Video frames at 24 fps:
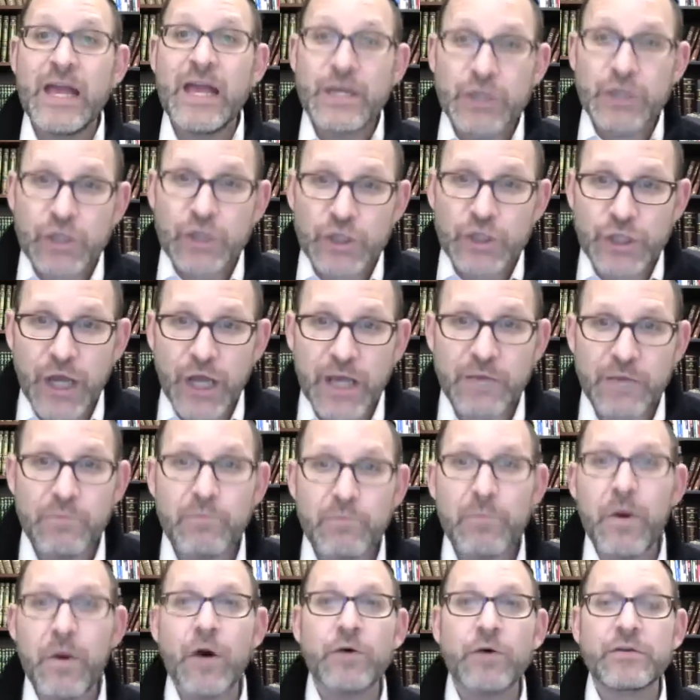
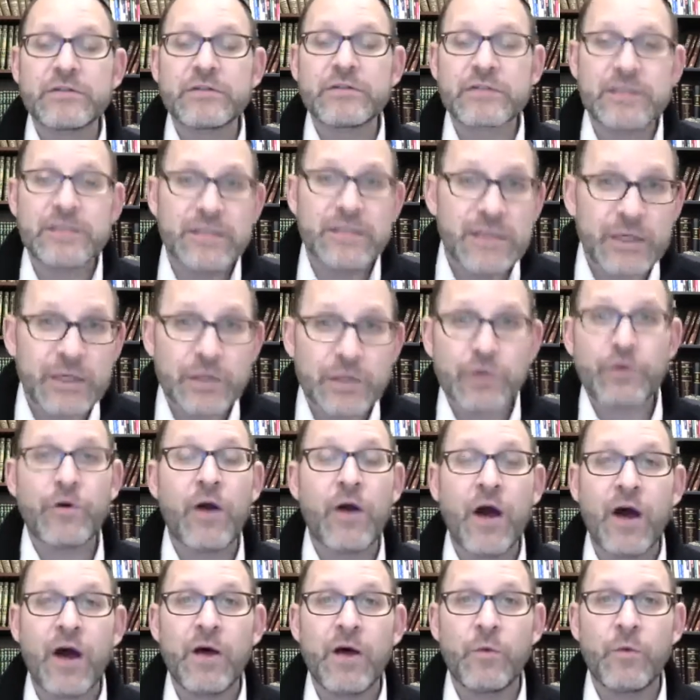shemot
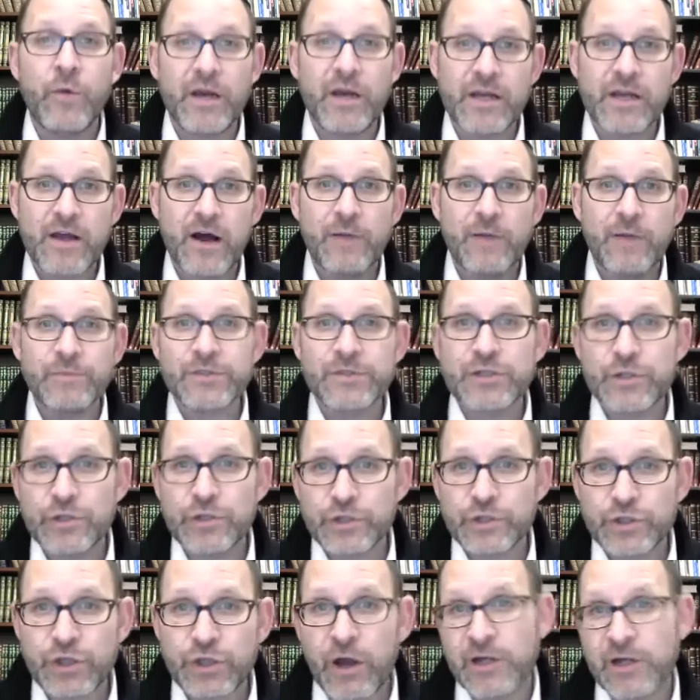yikra when it comes to the
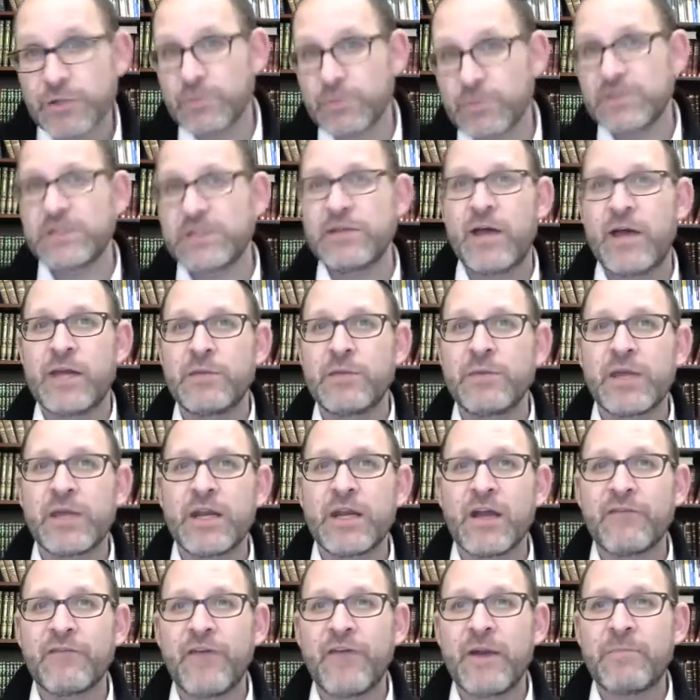stars, we see that in the
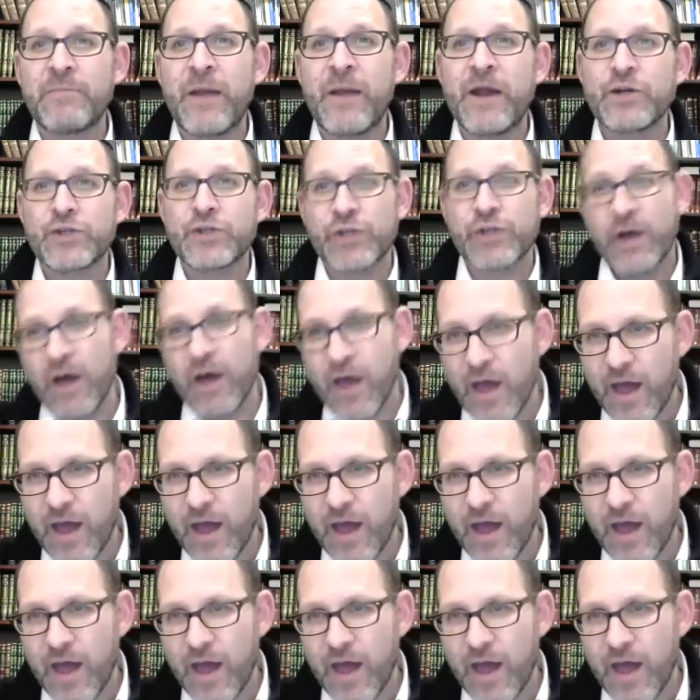beginning of our parsha.